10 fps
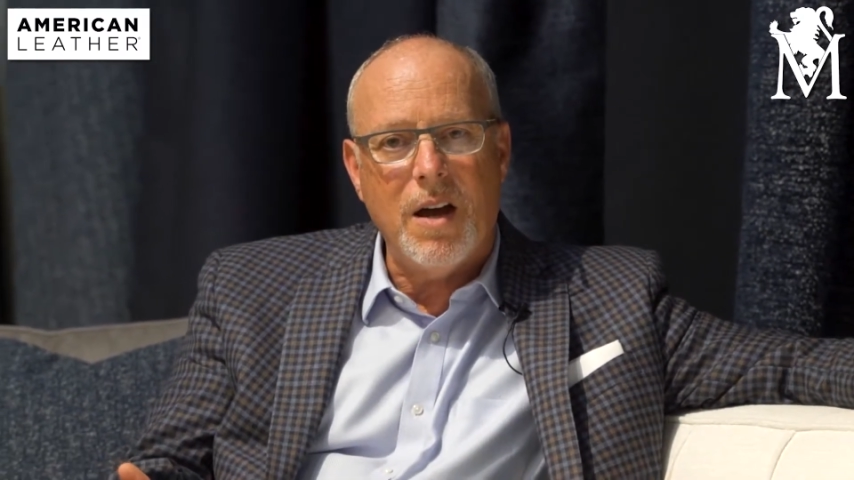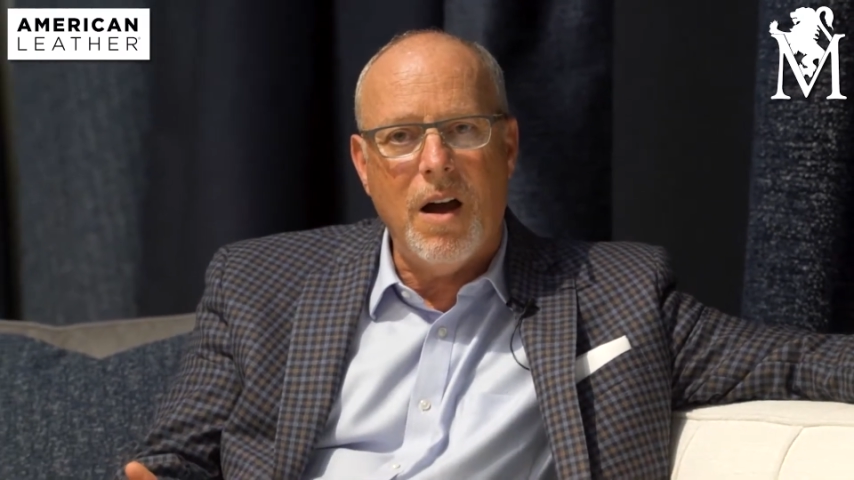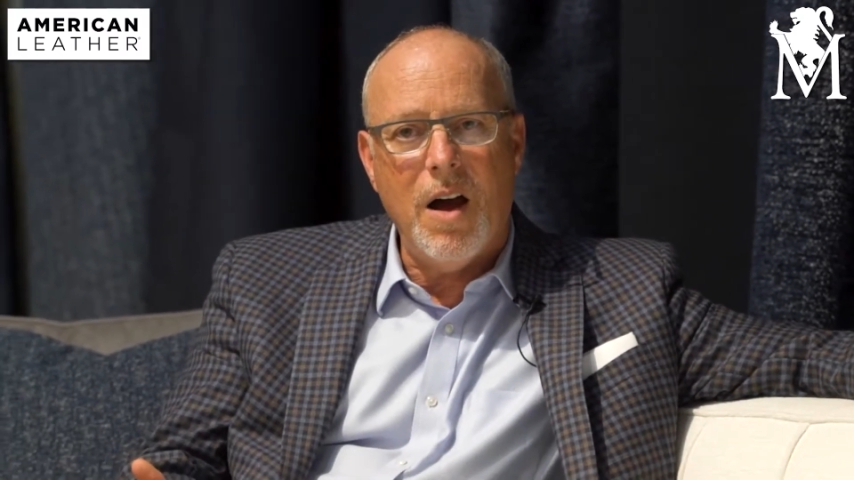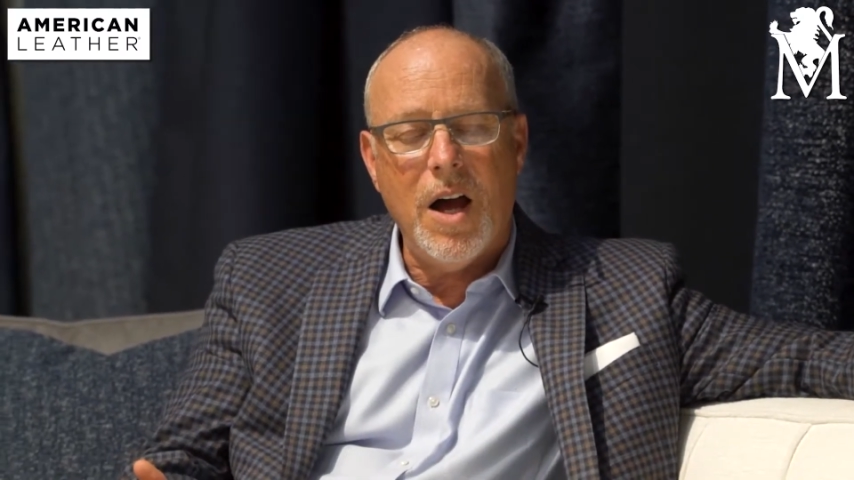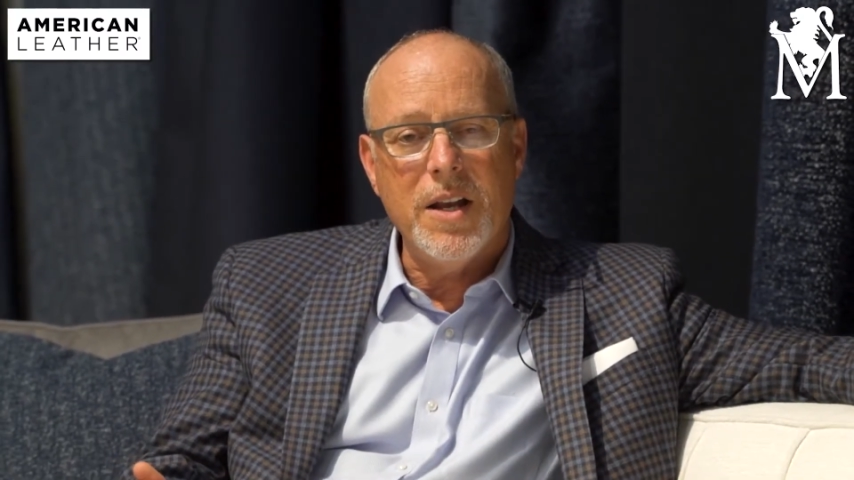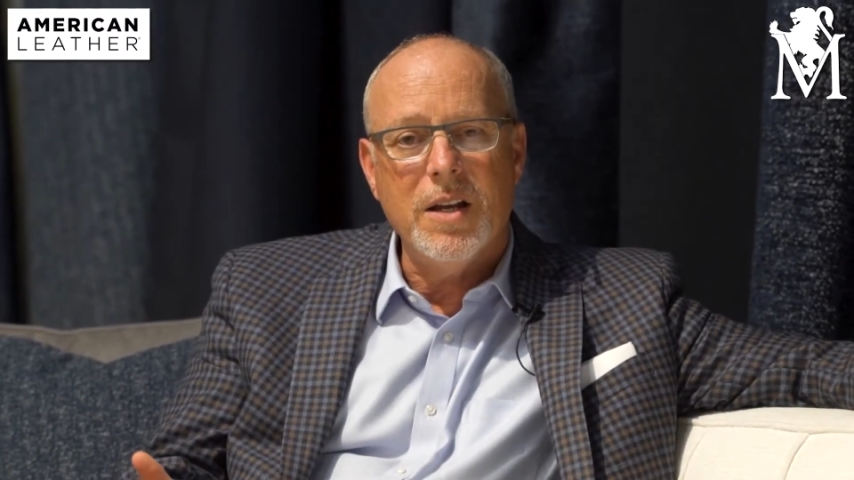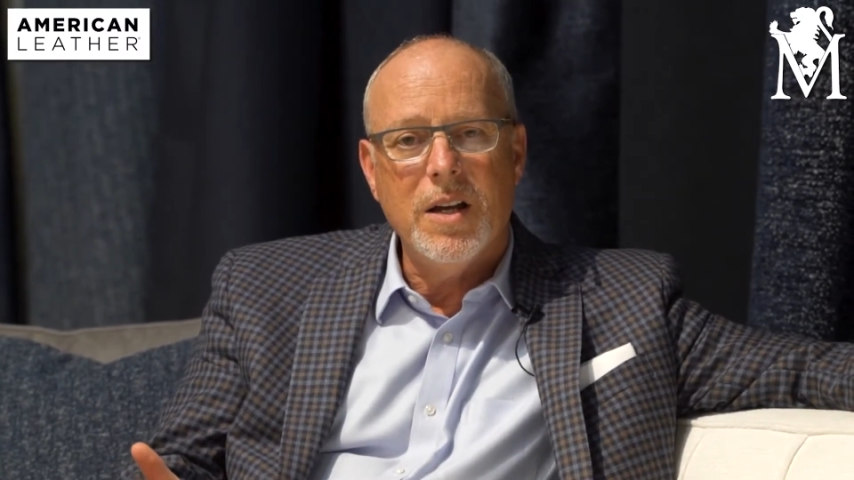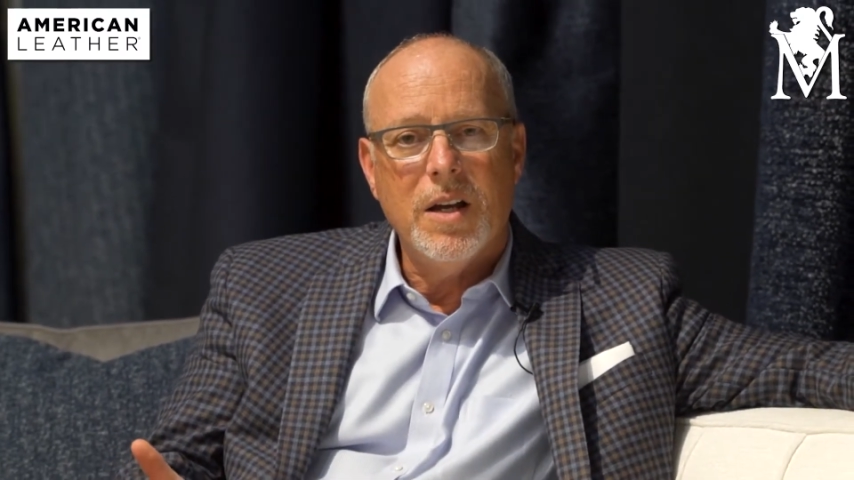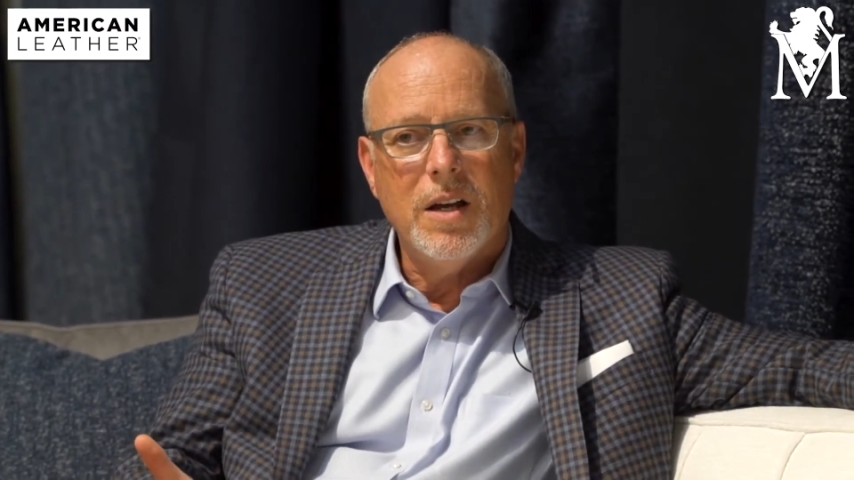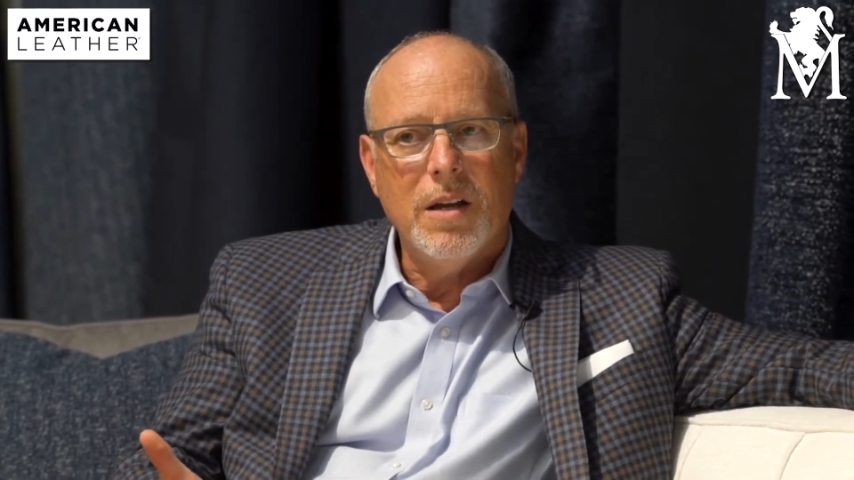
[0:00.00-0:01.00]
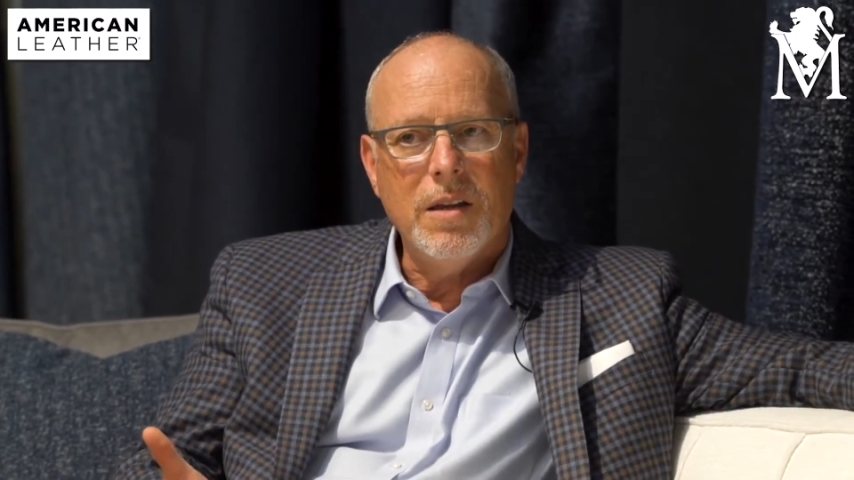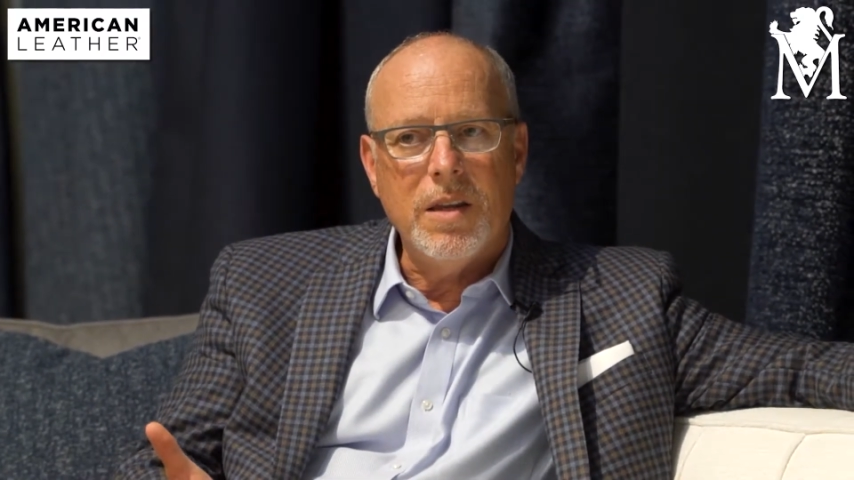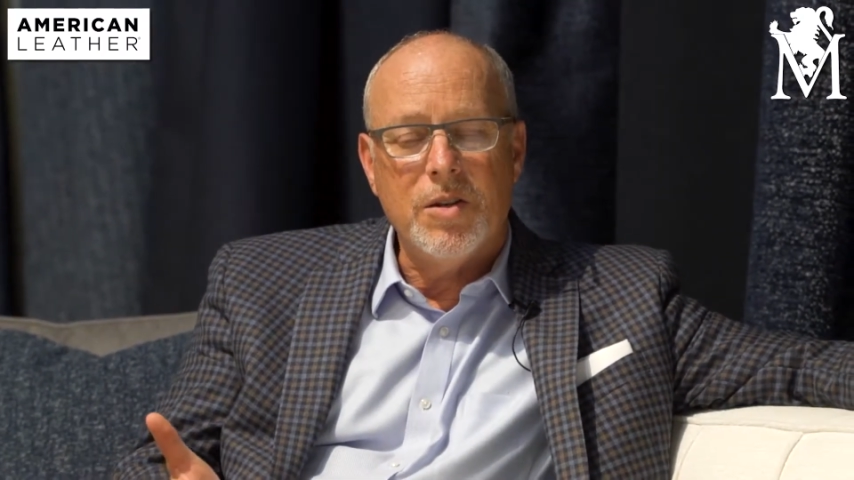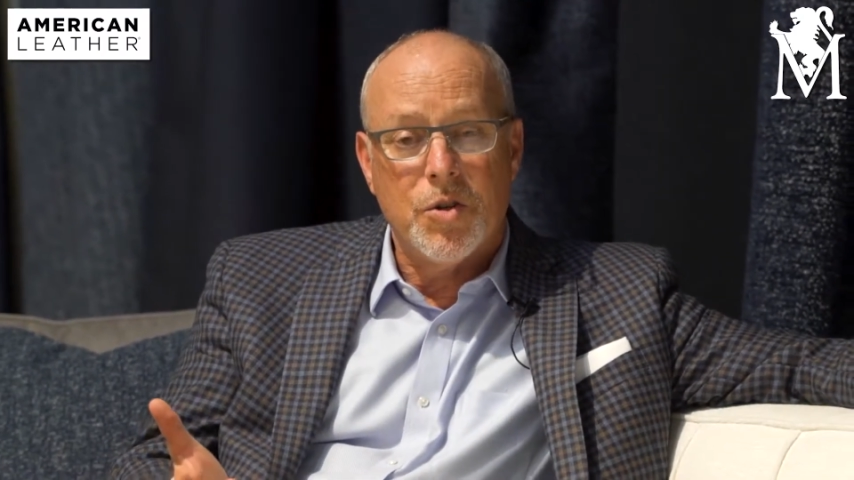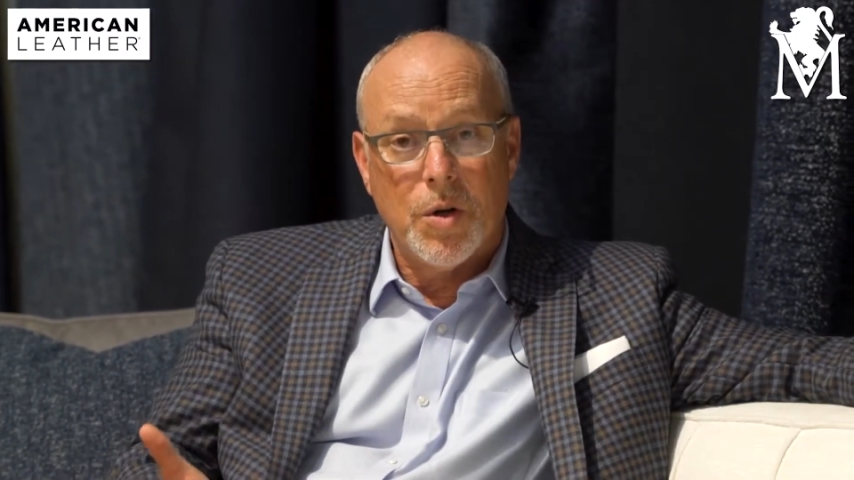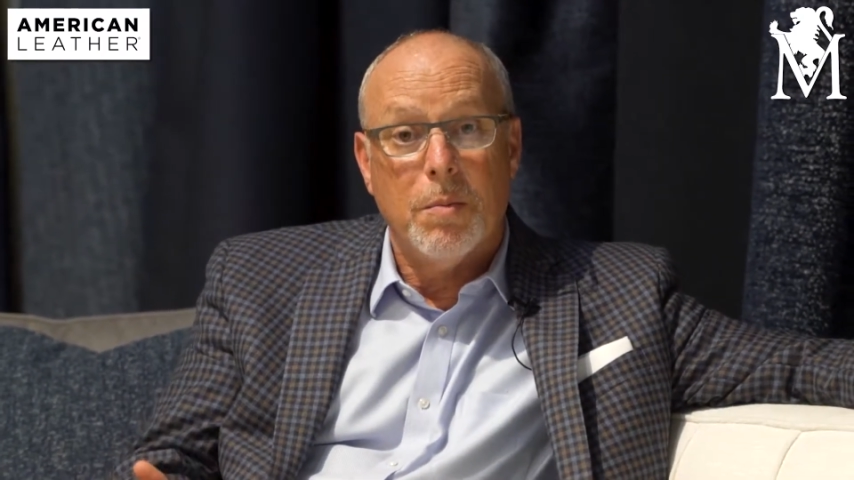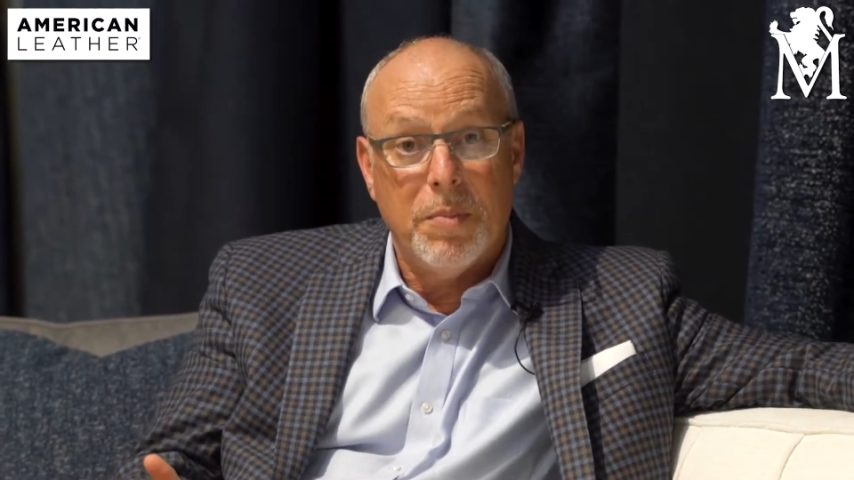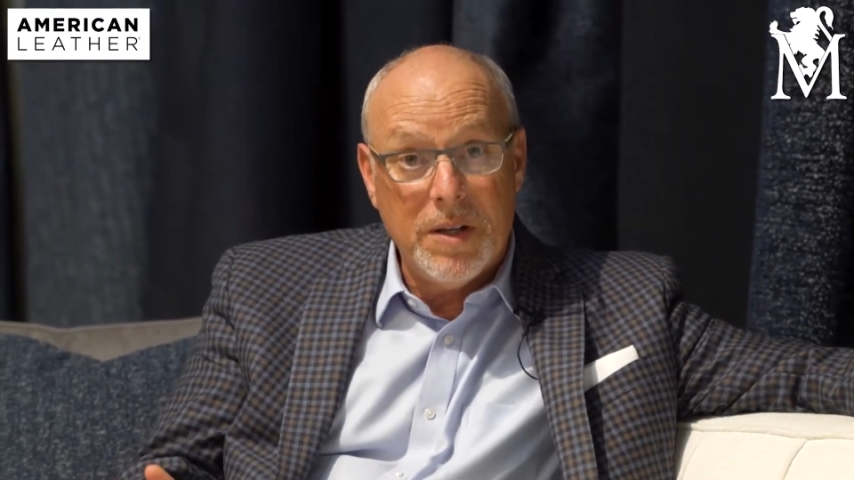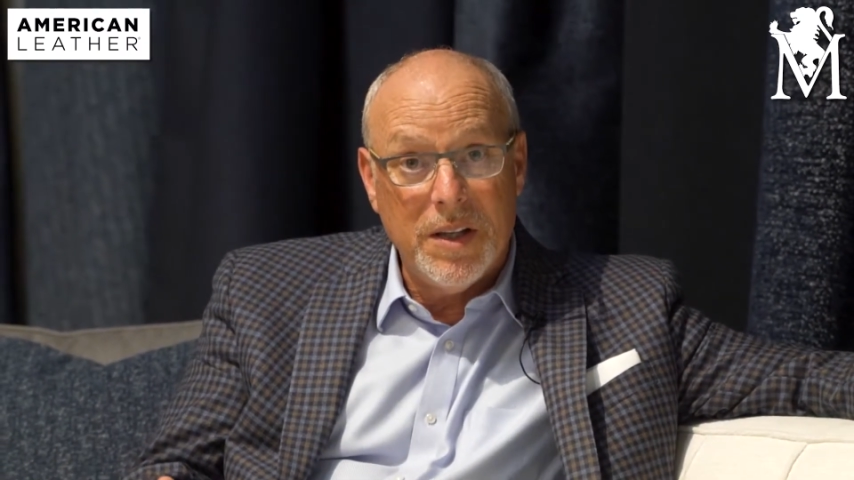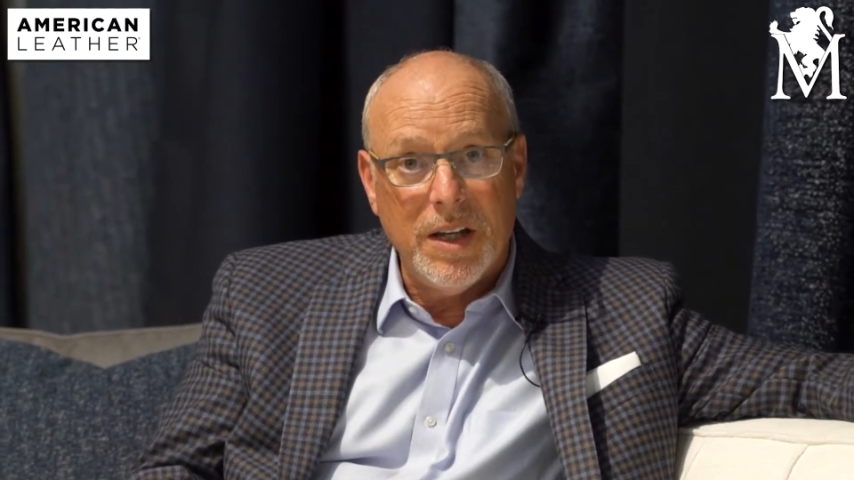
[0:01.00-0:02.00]
on the
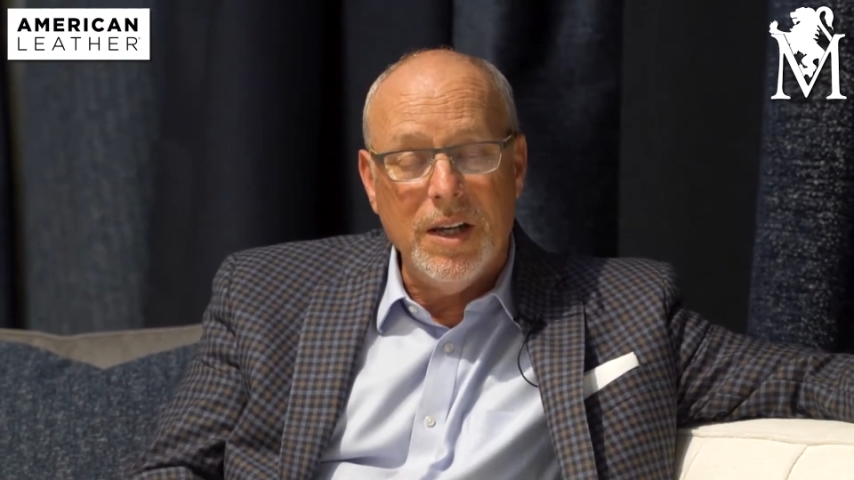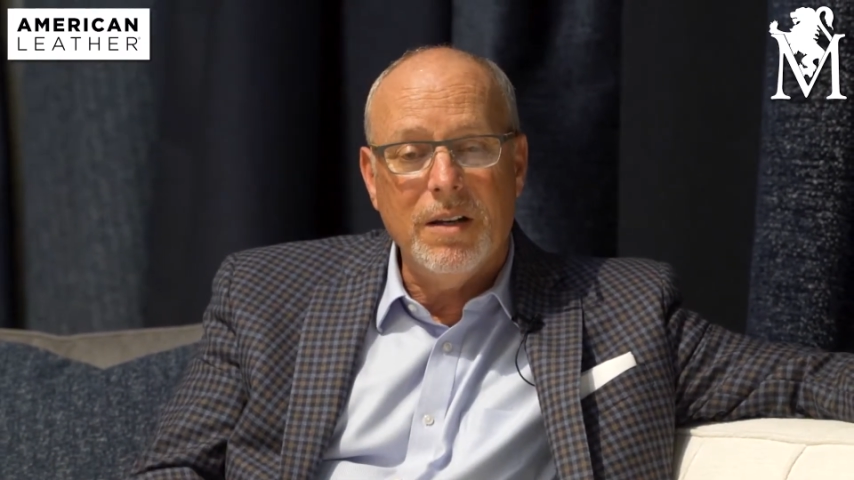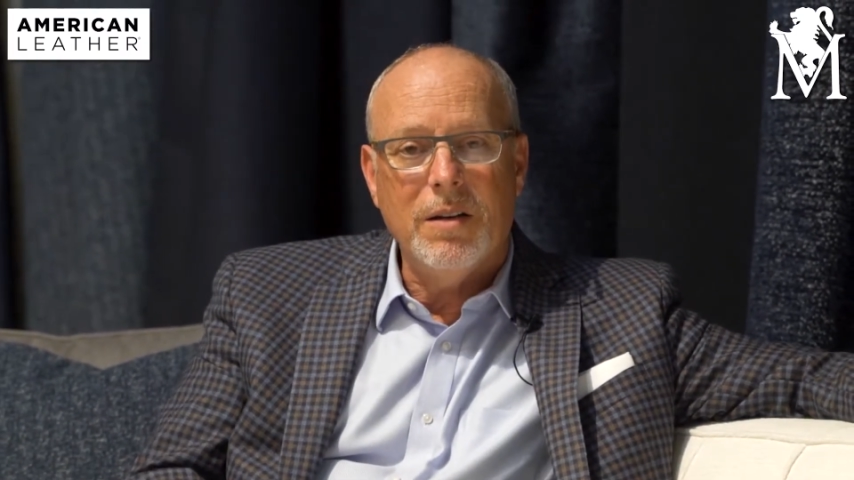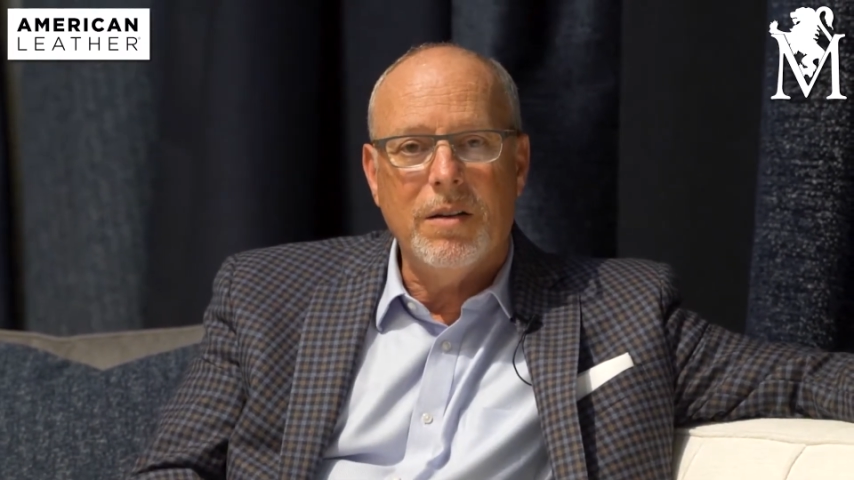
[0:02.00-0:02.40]
durability,